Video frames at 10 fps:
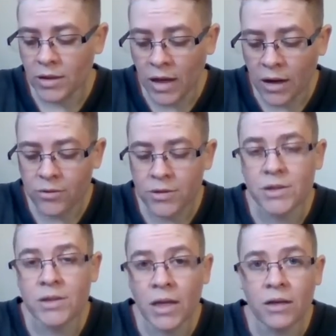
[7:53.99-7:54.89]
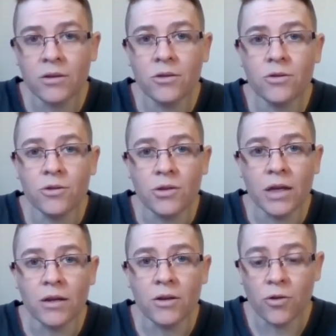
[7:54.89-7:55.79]
Now the snake could
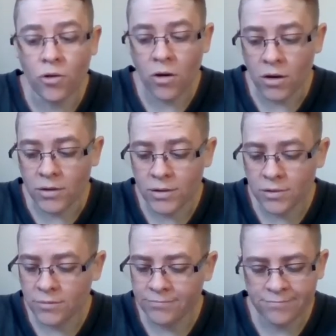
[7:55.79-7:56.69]
get across.